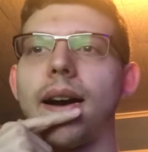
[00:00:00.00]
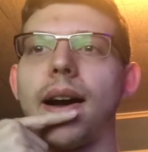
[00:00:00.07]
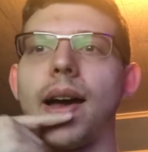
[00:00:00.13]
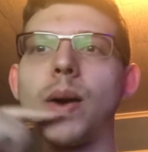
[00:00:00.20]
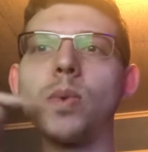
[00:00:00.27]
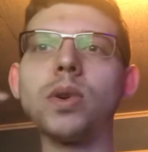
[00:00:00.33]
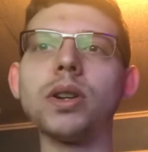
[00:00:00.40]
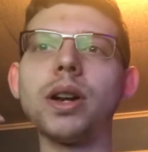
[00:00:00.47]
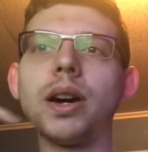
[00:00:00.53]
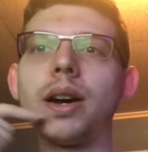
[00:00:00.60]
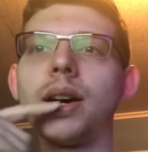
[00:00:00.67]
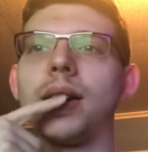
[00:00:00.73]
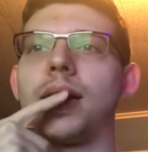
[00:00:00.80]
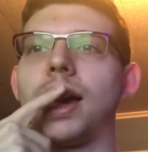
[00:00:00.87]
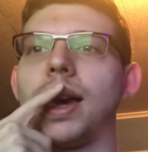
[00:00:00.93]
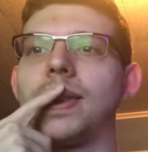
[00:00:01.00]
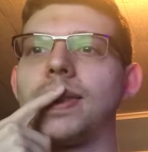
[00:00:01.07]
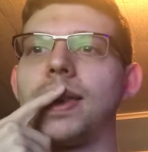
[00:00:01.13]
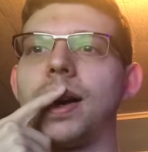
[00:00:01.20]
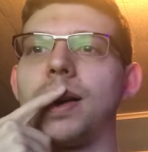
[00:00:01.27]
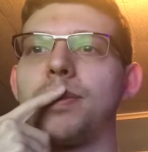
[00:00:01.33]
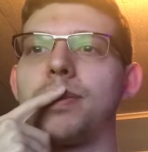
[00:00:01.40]
would
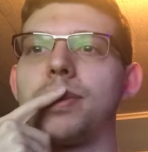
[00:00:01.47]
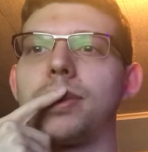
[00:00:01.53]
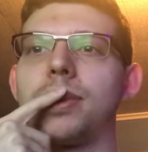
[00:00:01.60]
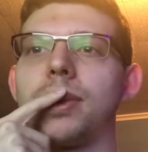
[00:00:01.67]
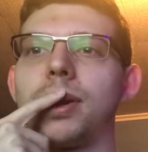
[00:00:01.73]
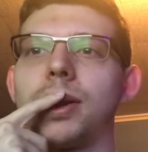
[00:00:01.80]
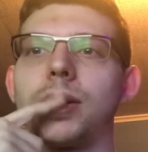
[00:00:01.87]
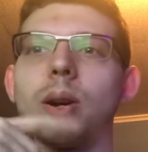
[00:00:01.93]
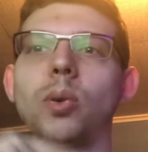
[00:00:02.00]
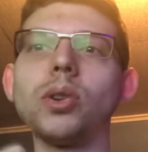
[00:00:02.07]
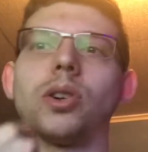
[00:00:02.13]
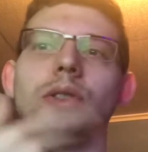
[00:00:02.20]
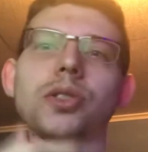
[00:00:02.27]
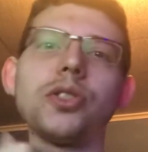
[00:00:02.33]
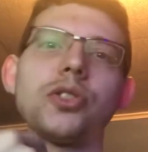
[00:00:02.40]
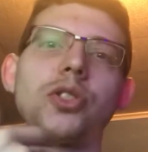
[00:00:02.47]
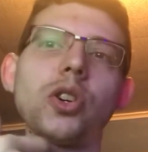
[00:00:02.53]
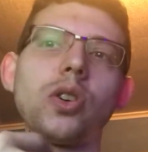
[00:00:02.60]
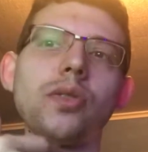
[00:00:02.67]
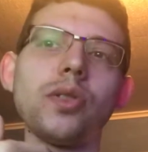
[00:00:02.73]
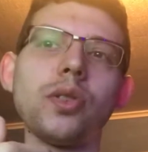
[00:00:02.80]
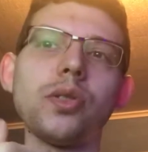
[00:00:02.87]
end up going on the
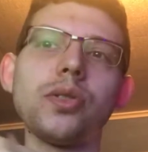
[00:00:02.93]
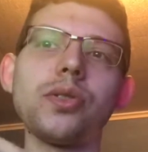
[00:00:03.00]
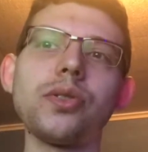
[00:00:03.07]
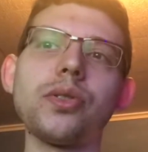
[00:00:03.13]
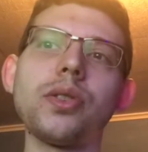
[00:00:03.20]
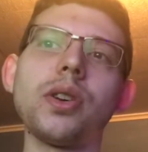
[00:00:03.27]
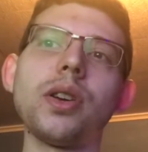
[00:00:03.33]
servers,